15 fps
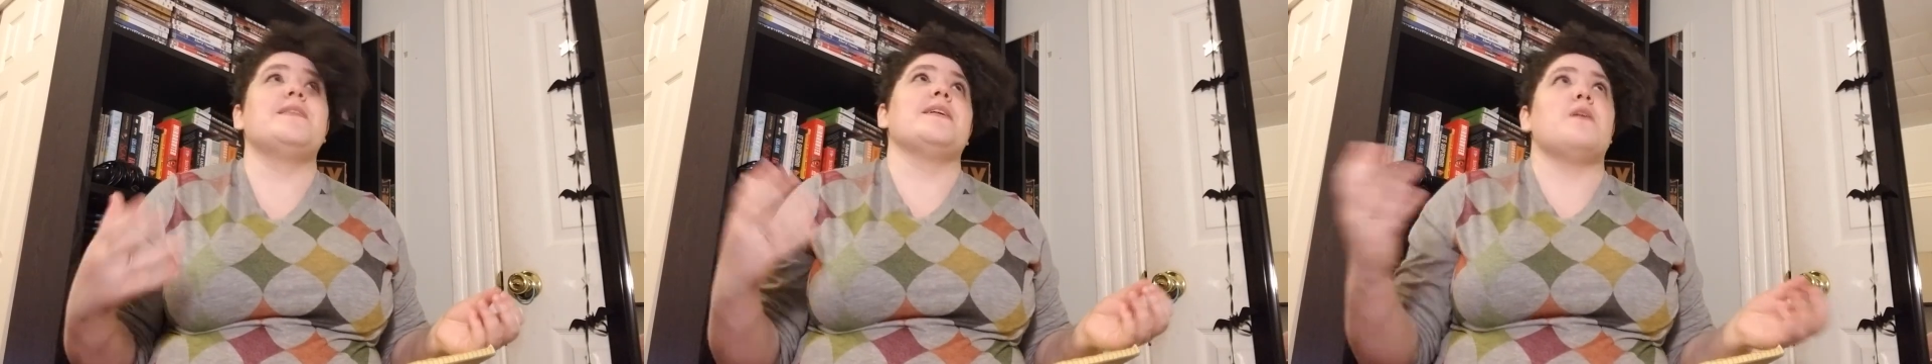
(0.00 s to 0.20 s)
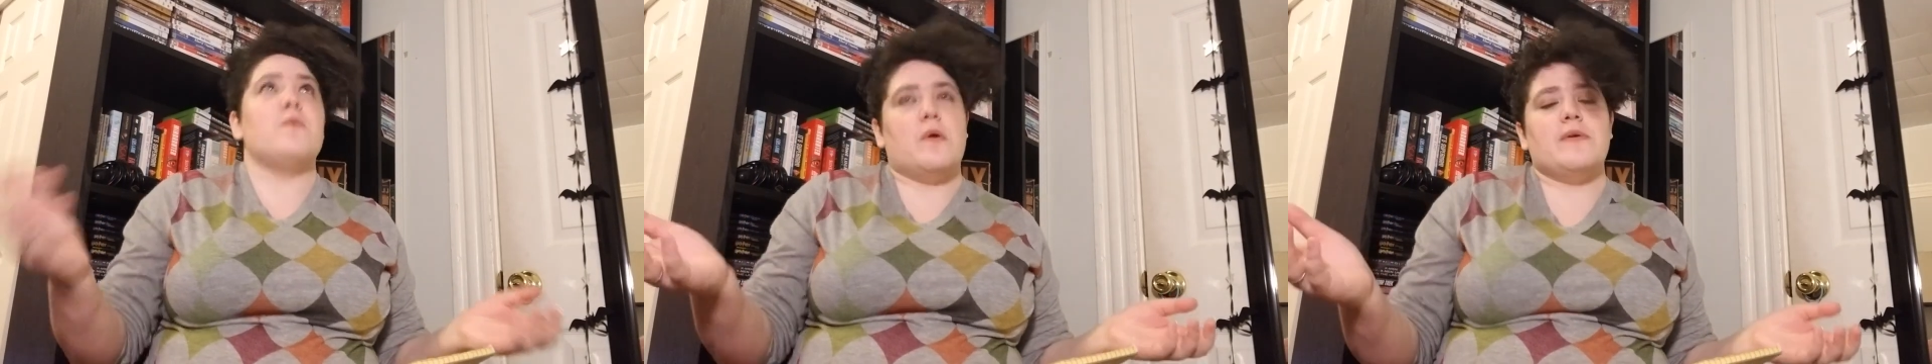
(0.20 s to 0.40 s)

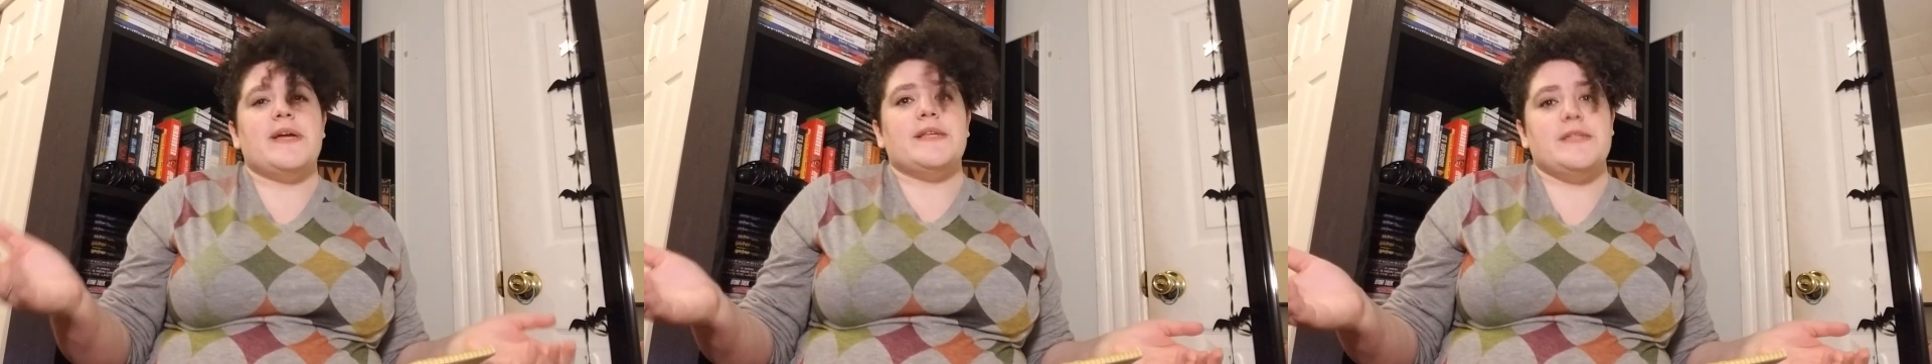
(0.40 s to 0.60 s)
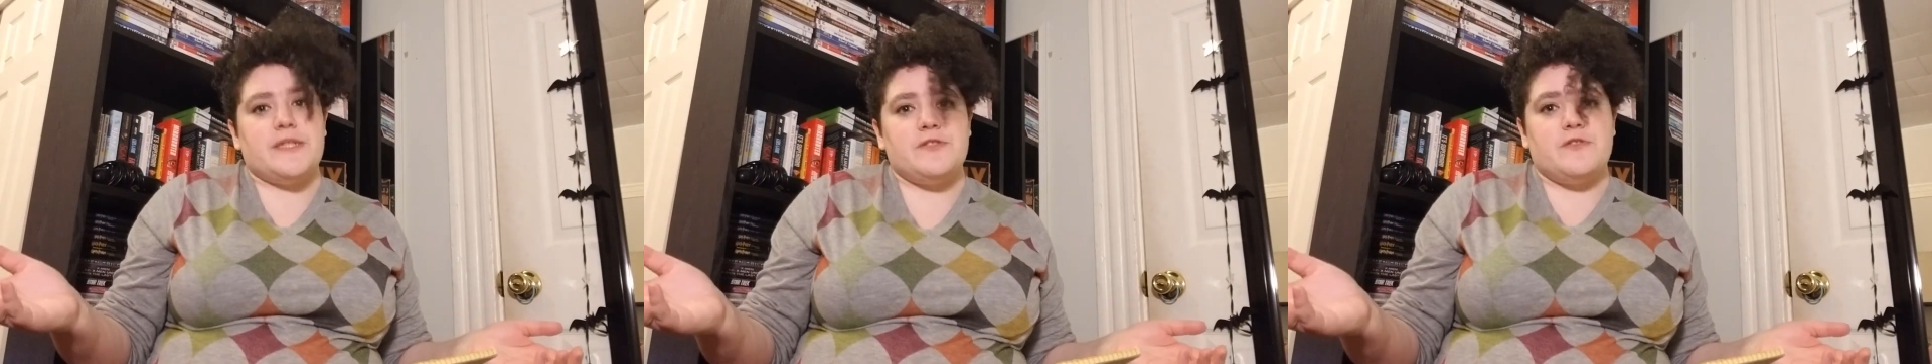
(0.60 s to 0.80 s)
then it won't
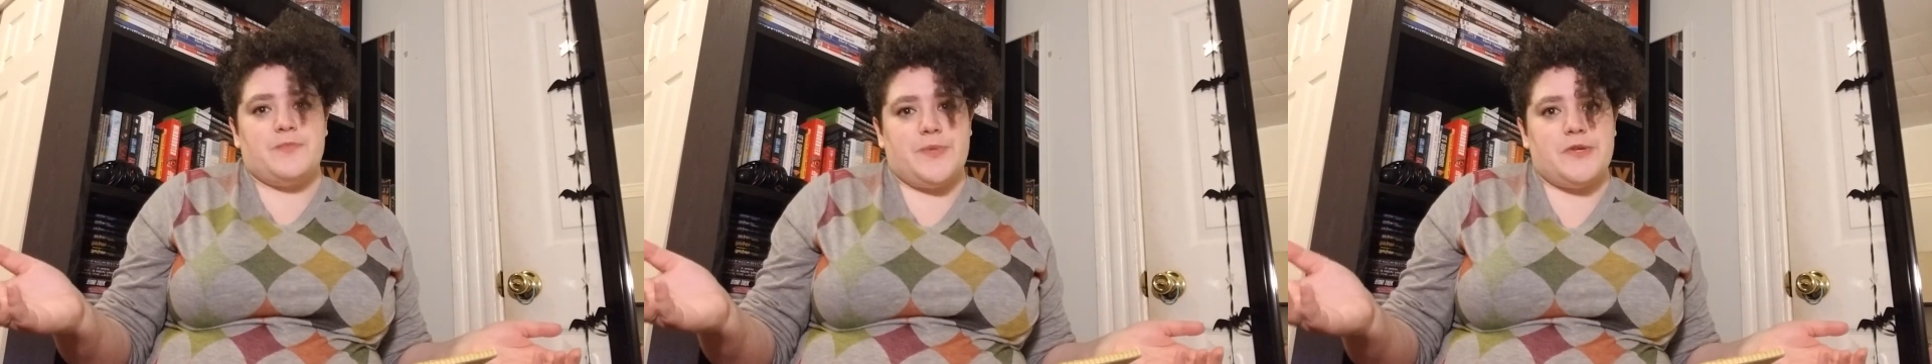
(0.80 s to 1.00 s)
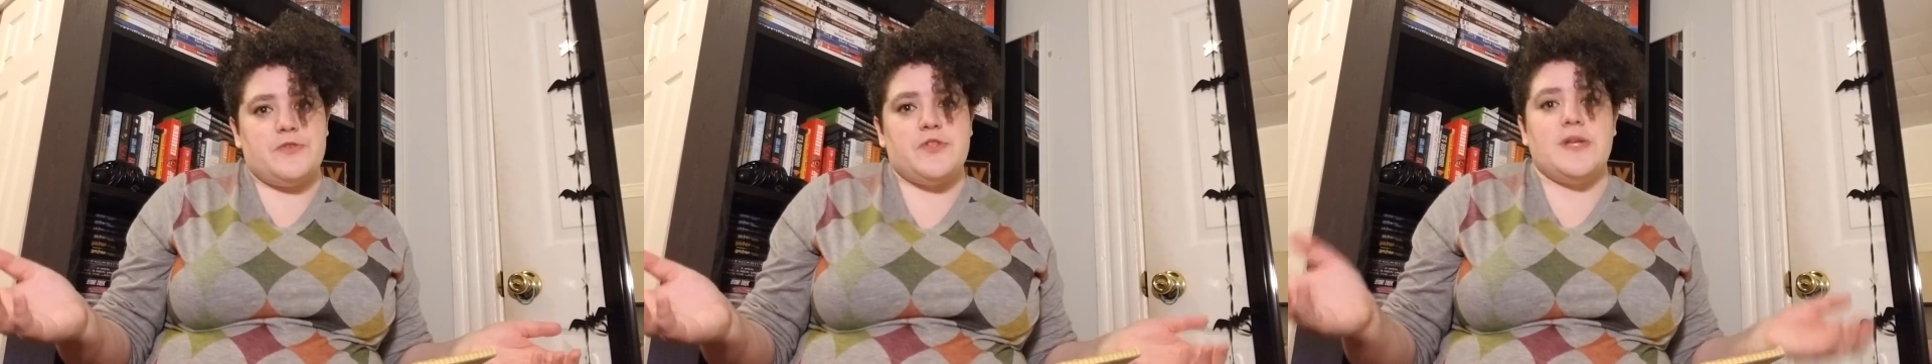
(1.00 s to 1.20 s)
get
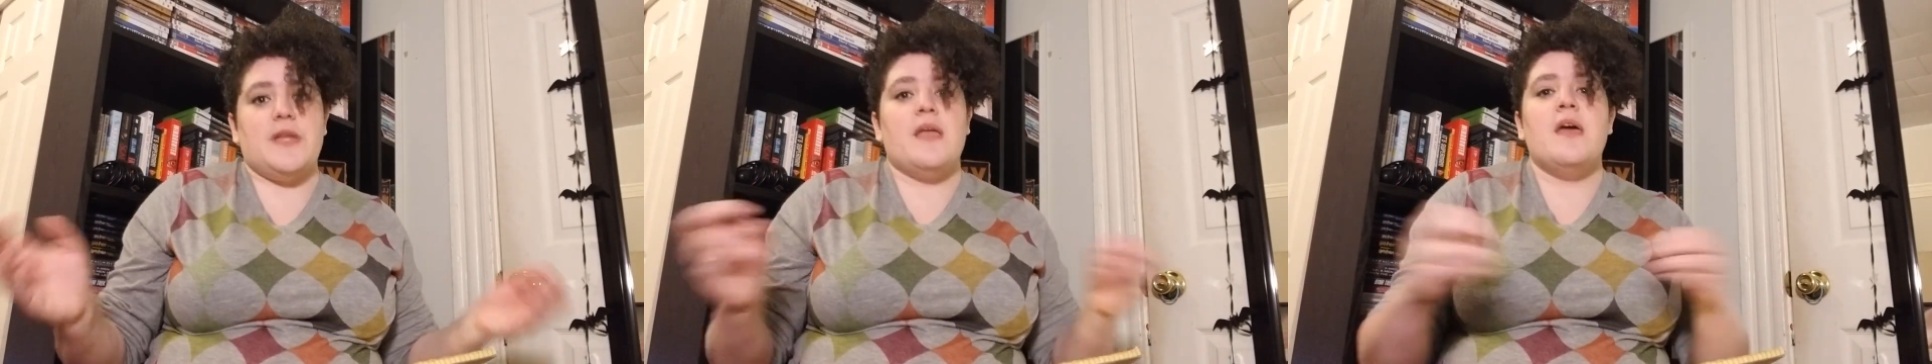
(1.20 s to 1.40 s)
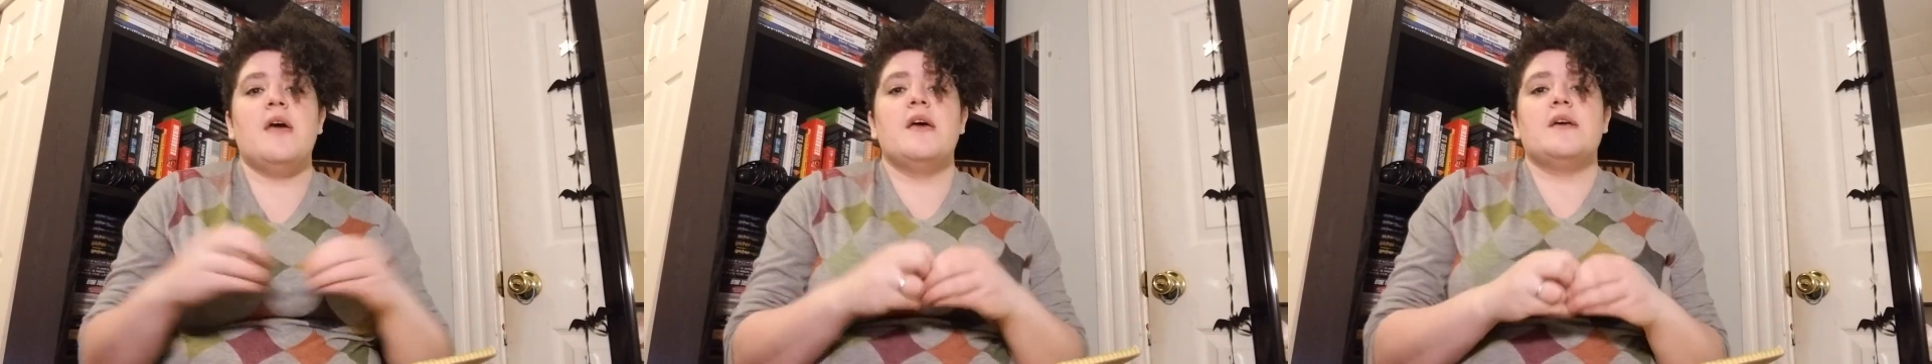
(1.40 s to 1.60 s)
distribution.